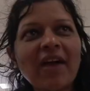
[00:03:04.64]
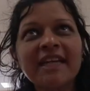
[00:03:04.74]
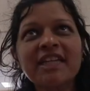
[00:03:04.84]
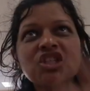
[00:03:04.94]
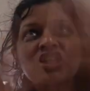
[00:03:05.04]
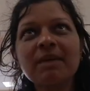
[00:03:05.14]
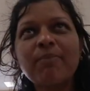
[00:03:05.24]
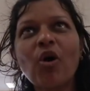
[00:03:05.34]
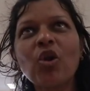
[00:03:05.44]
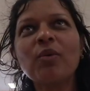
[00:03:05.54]
no. finding sheep
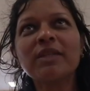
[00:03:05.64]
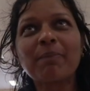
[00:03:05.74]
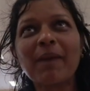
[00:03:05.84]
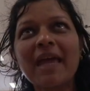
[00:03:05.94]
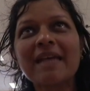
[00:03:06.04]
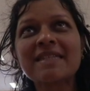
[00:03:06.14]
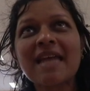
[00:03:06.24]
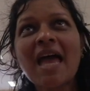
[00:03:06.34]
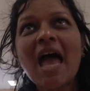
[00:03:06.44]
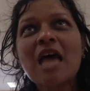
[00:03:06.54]
all over the place.
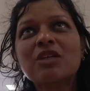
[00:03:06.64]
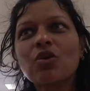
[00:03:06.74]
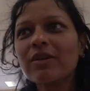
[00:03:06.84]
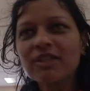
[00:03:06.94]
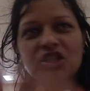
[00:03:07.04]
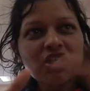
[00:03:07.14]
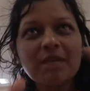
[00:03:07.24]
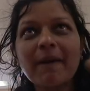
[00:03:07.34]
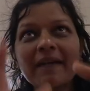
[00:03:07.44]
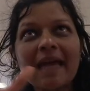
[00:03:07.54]
Yes. So even
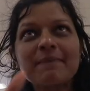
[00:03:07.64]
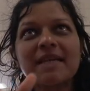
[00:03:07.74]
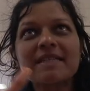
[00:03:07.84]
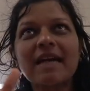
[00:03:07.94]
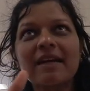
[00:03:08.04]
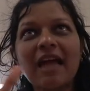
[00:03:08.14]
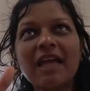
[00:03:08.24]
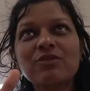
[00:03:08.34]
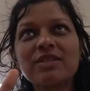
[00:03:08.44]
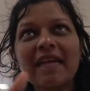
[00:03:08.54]
sheep at times I started
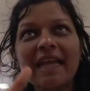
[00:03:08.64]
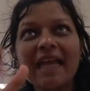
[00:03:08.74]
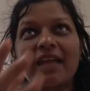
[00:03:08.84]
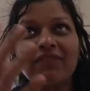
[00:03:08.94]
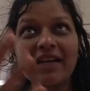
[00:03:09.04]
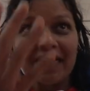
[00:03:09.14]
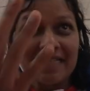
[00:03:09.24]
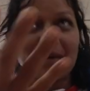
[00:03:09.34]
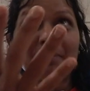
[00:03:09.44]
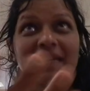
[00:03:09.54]
hallucinating and I felt at
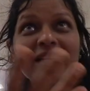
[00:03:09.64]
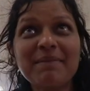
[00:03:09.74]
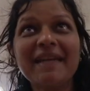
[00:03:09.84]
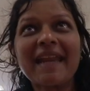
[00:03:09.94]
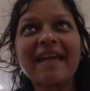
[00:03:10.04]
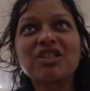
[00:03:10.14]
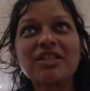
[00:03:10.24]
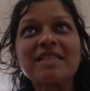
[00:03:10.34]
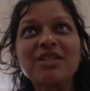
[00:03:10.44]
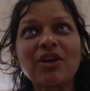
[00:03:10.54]
least somebody give me
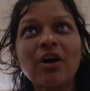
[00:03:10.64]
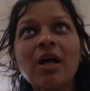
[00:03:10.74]
directions, you know.